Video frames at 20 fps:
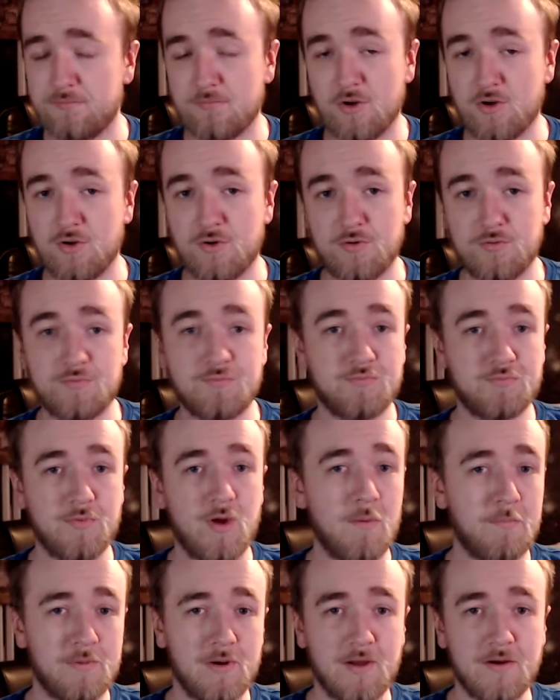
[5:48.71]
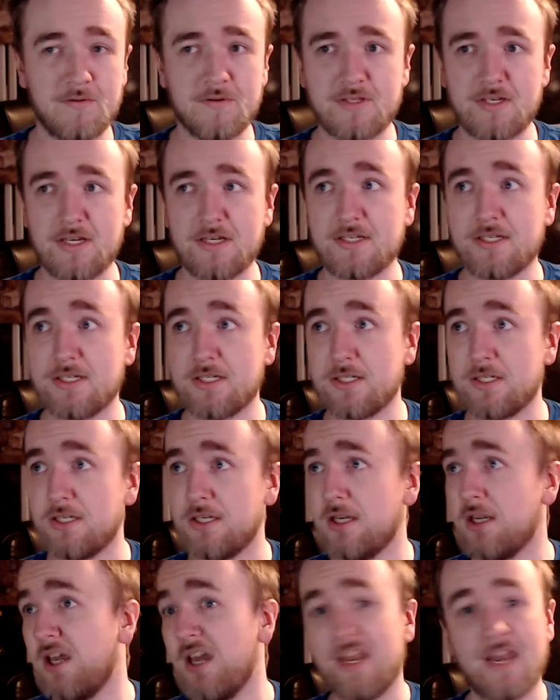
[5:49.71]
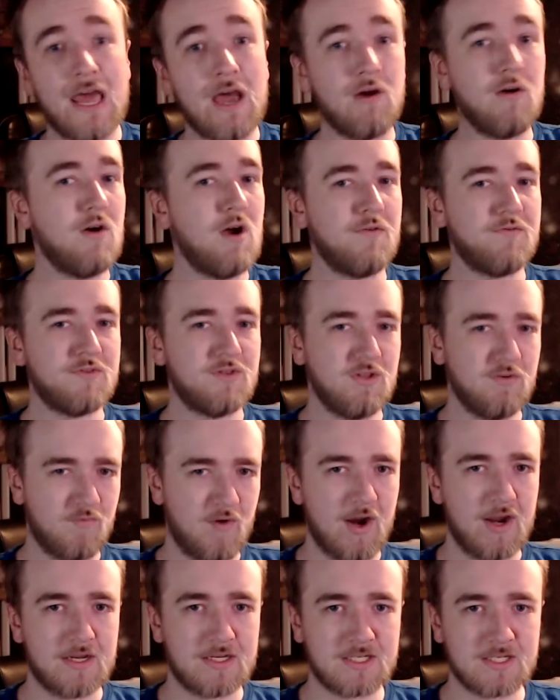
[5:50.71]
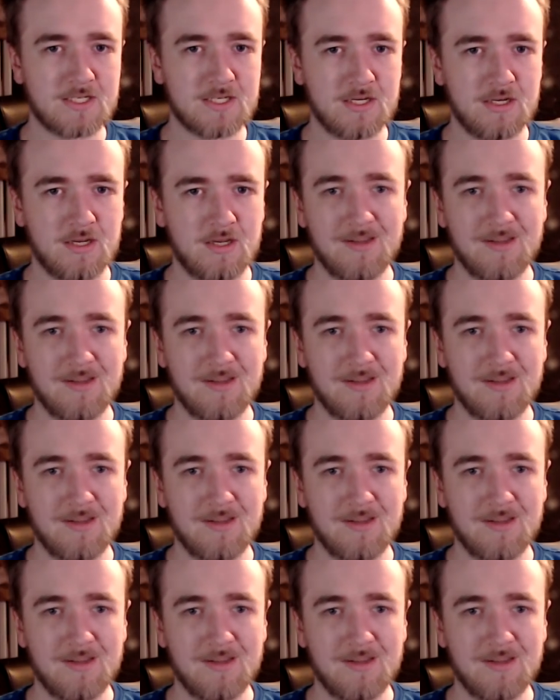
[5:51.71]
who uploads it an hour after the race.